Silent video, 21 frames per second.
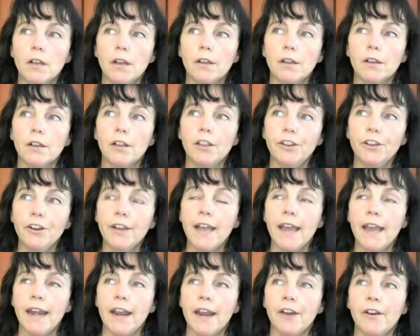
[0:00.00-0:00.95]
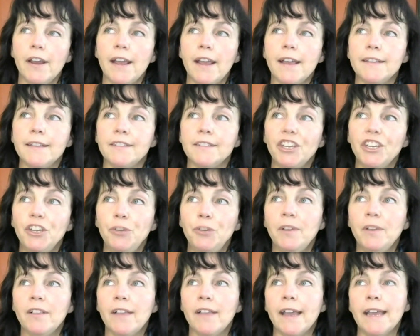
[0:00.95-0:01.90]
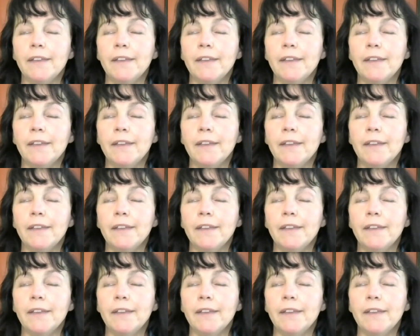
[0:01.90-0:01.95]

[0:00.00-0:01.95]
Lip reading: clear cut areas accumulate